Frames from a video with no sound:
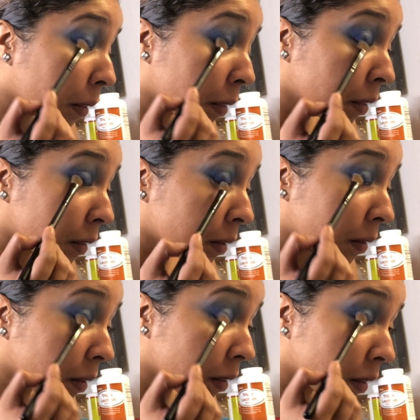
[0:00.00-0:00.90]

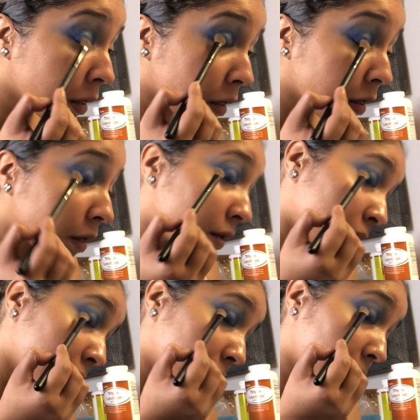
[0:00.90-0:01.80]
deepen my
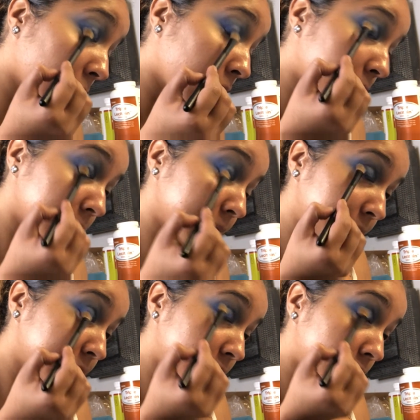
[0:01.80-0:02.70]
outer V
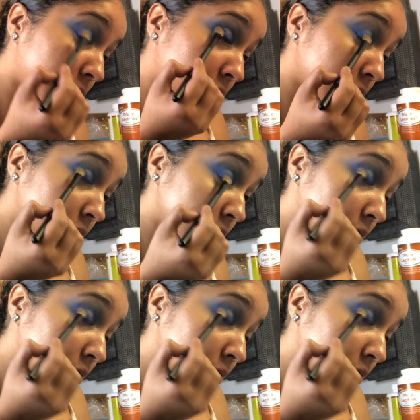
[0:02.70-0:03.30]
and bringing that